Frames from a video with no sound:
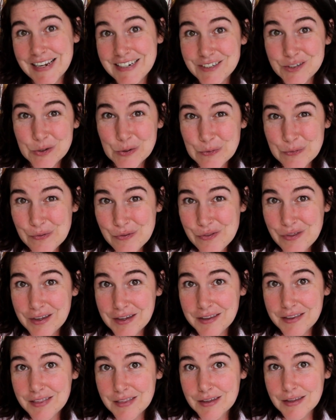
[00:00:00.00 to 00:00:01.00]
I don't
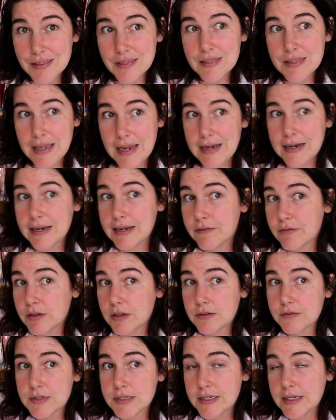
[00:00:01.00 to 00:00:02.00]
think that that level
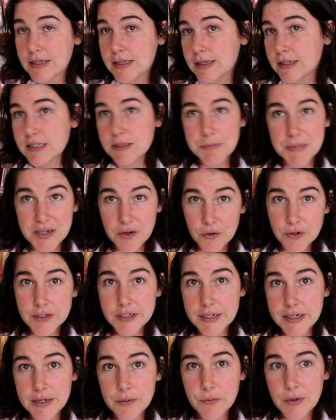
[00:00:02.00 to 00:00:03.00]
of skill is beyond
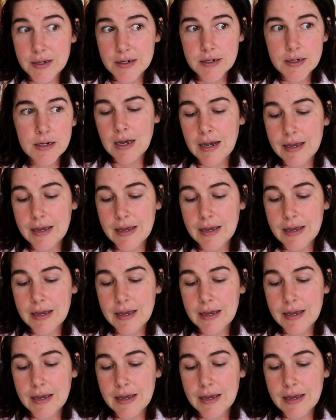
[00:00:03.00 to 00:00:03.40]
anyone.